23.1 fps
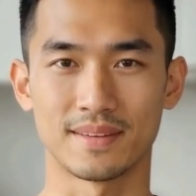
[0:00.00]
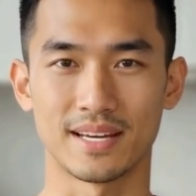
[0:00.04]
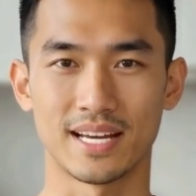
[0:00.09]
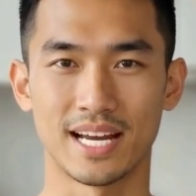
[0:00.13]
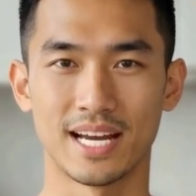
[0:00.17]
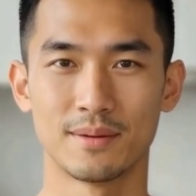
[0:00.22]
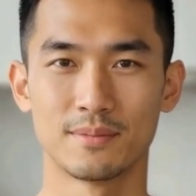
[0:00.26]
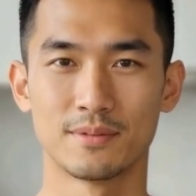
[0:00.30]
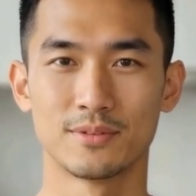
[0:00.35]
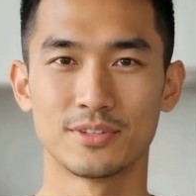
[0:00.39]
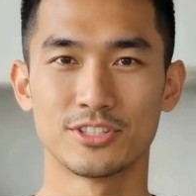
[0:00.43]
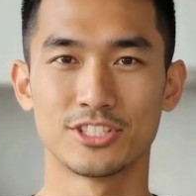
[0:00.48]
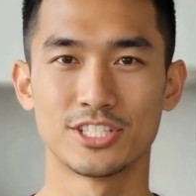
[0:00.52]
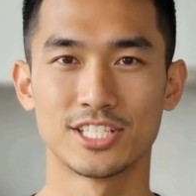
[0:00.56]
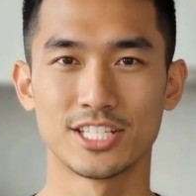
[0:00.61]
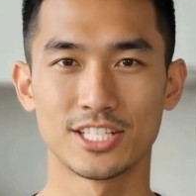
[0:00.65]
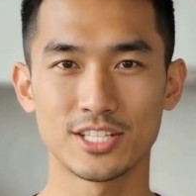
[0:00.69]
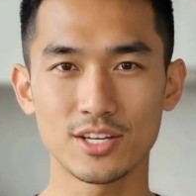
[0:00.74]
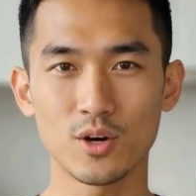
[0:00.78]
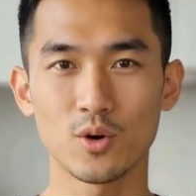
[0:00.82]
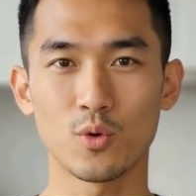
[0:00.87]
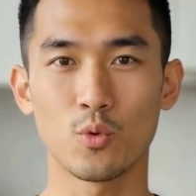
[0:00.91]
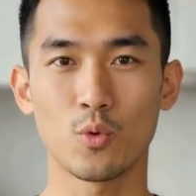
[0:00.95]

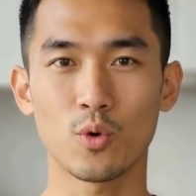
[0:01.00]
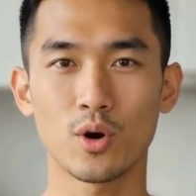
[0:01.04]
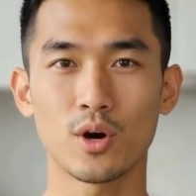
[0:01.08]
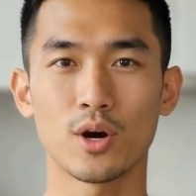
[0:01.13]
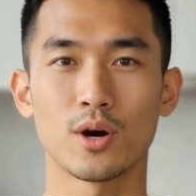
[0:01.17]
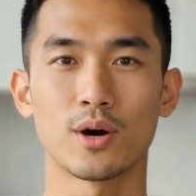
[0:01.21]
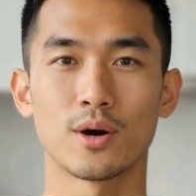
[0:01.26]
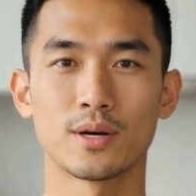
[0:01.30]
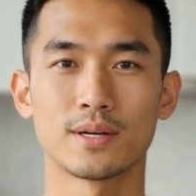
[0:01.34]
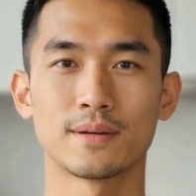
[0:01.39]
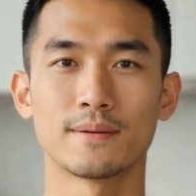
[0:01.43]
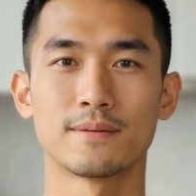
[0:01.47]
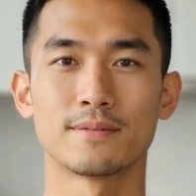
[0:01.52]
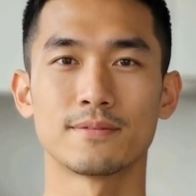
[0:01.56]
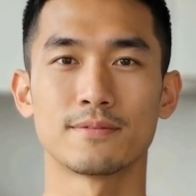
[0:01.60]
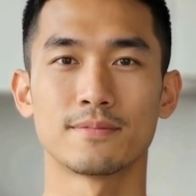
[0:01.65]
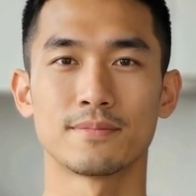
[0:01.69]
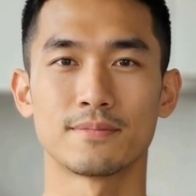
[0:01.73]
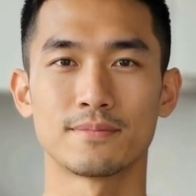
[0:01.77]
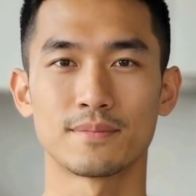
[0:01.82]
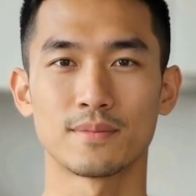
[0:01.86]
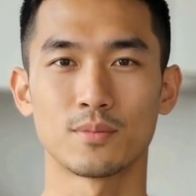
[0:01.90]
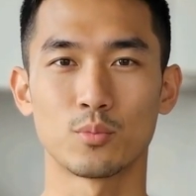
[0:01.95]
mTOR,
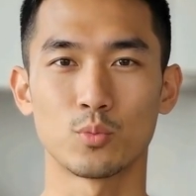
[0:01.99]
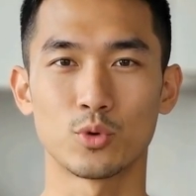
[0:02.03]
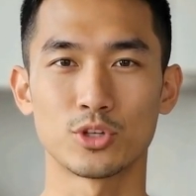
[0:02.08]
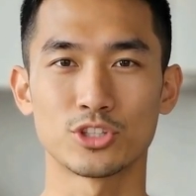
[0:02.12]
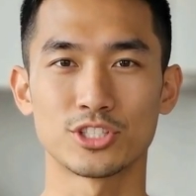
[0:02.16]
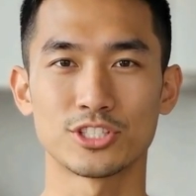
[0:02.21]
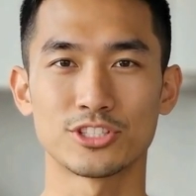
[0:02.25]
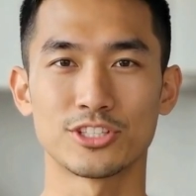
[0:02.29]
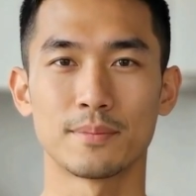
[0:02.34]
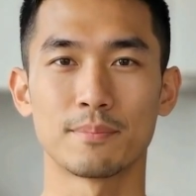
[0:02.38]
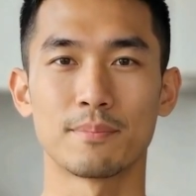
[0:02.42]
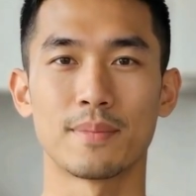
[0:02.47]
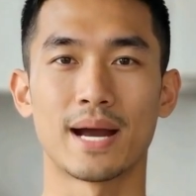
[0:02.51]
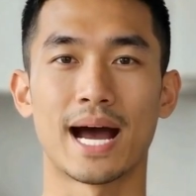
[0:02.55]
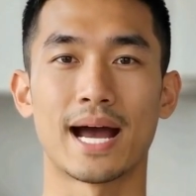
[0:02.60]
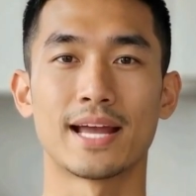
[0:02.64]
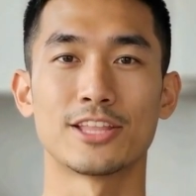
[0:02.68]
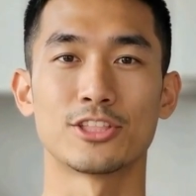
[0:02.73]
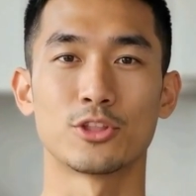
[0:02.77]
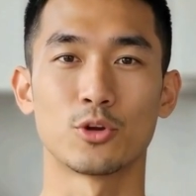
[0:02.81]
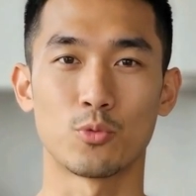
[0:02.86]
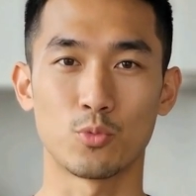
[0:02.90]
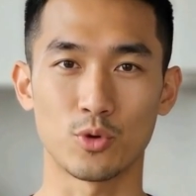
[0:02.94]
which is the
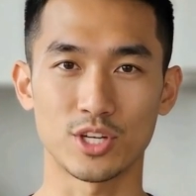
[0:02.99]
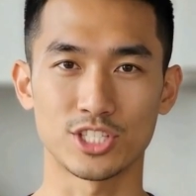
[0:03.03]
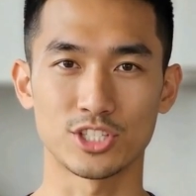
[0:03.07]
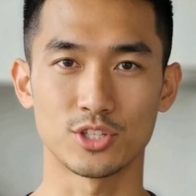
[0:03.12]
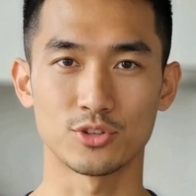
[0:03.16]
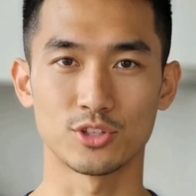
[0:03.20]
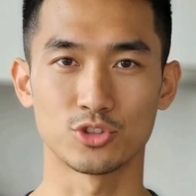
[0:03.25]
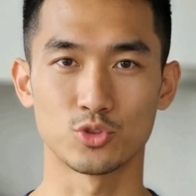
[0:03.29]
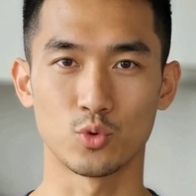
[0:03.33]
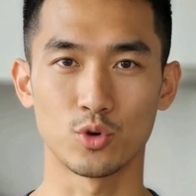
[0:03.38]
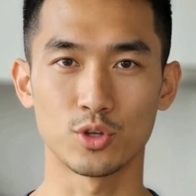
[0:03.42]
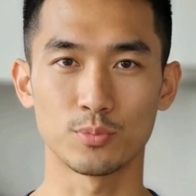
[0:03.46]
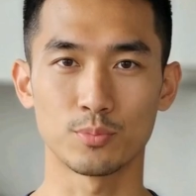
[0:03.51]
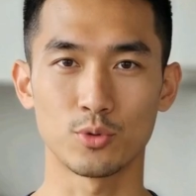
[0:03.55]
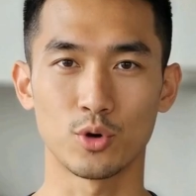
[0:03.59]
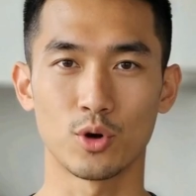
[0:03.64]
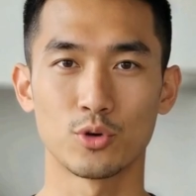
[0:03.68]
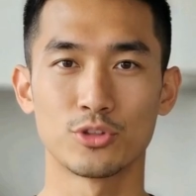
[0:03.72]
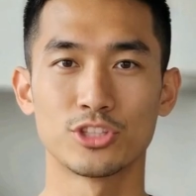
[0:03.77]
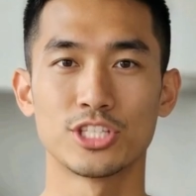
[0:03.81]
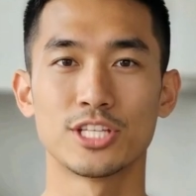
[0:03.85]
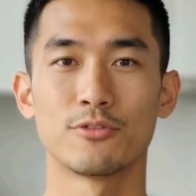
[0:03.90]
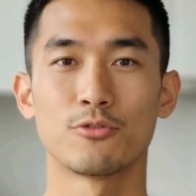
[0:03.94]
master regulatory
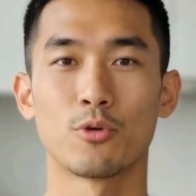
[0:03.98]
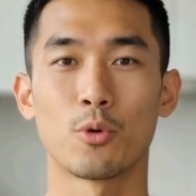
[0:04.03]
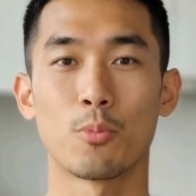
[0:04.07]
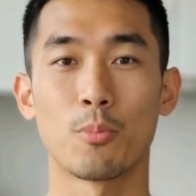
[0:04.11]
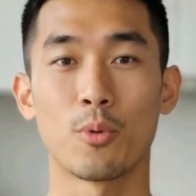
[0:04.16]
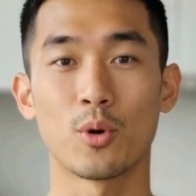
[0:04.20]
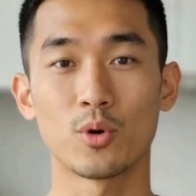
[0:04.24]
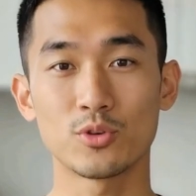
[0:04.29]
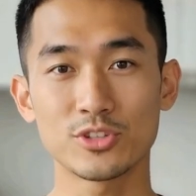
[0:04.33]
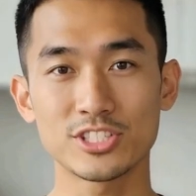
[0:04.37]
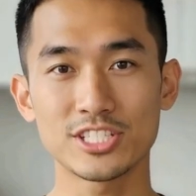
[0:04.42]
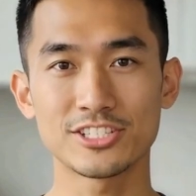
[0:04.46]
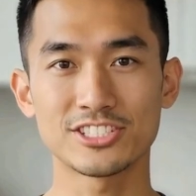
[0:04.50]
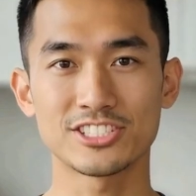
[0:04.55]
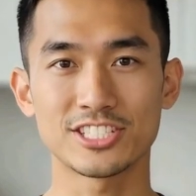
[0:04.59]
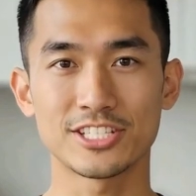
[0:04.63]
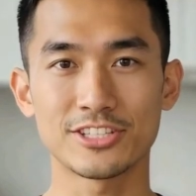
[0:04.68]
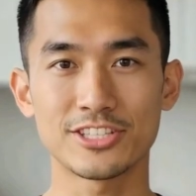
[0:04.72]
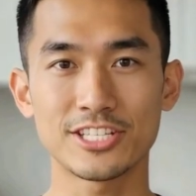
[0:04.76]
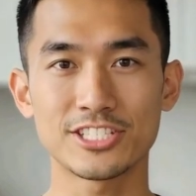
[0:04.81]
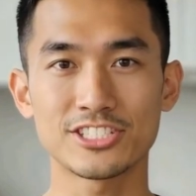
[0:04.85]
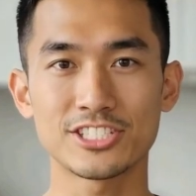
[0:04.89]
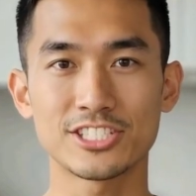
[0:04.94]
protein for protein
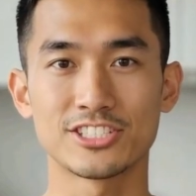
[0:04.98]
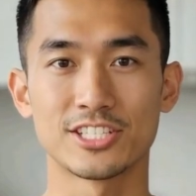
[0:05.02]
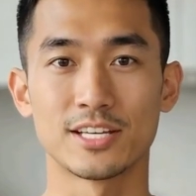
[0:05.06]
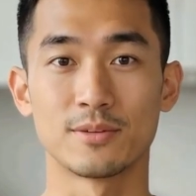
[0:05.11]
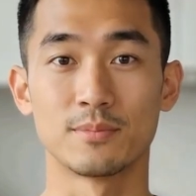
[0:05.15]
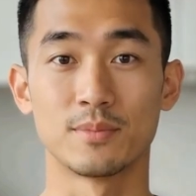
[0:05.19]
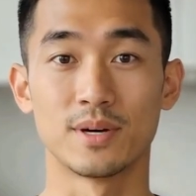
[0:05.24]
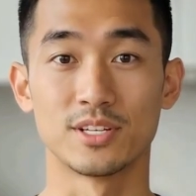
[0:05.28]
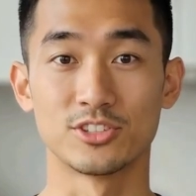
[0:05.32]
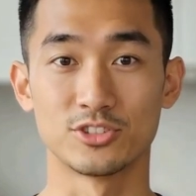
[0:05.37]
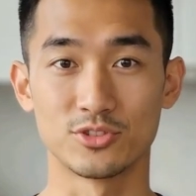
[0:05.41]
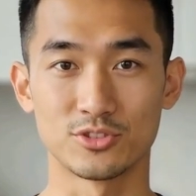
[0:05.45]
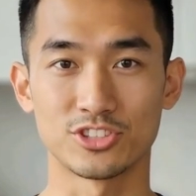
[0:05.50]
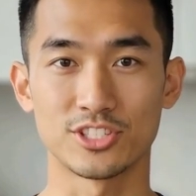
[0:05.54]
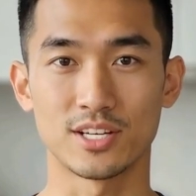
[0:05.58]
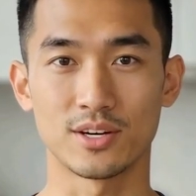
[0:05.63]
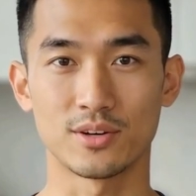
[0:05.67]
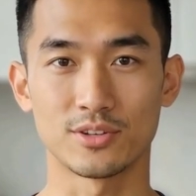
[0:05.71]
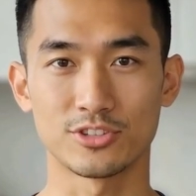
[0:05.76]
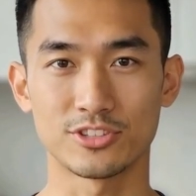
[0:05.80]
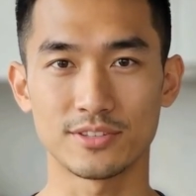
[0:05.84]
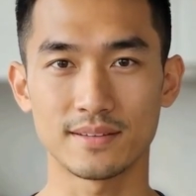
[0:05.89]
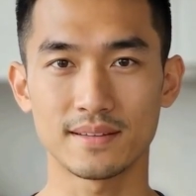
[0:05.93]
synthesis in muscle
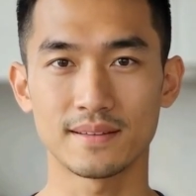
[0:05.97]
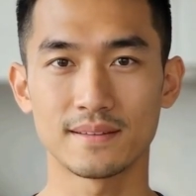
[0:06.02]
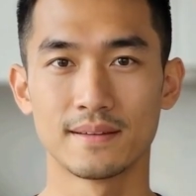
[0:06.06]
cells.